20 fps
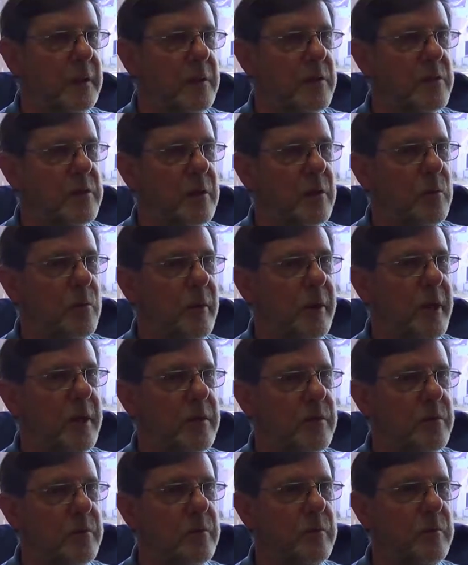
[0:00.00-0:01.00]
So one
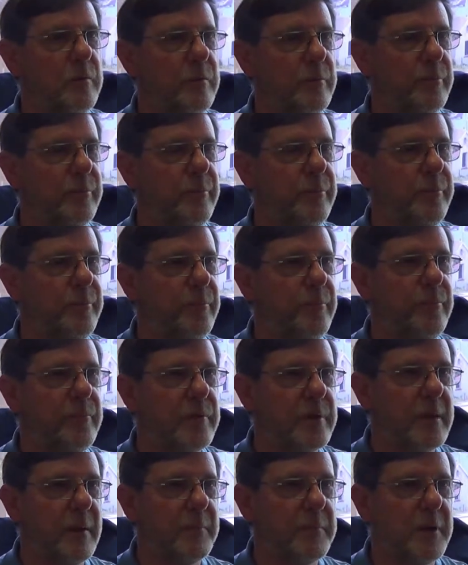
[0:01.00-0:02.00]
has to
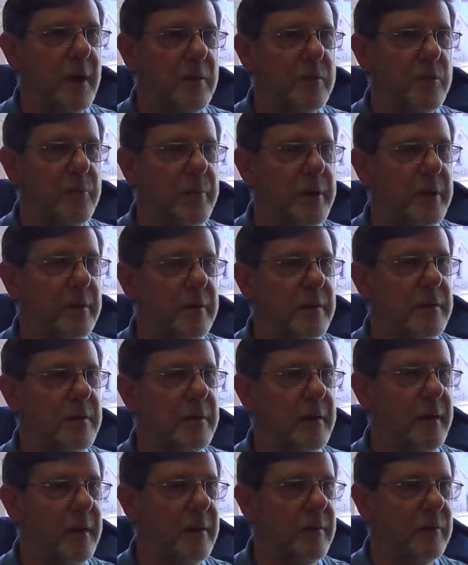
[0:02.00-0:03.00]
sometimes bring
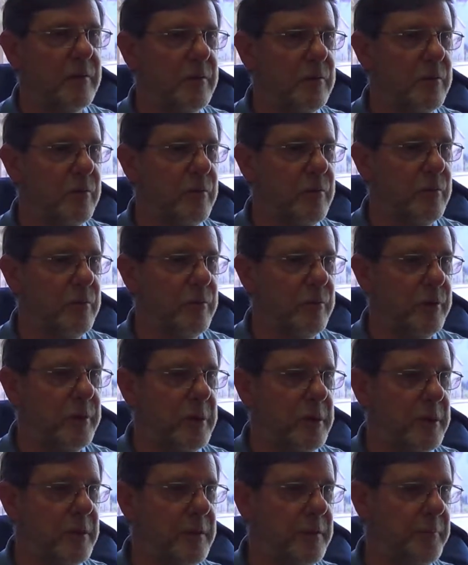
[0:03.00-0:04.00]
this out to
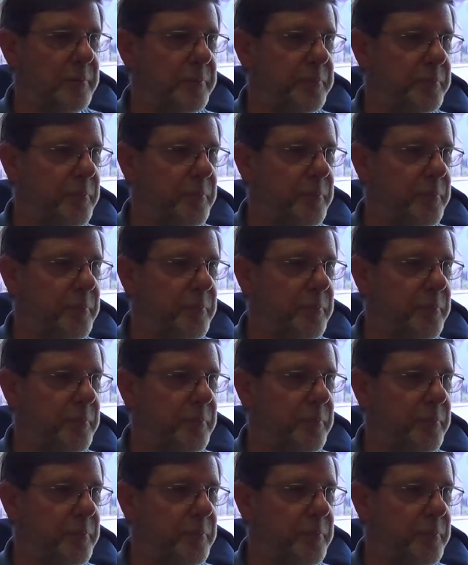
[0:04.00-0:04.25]
the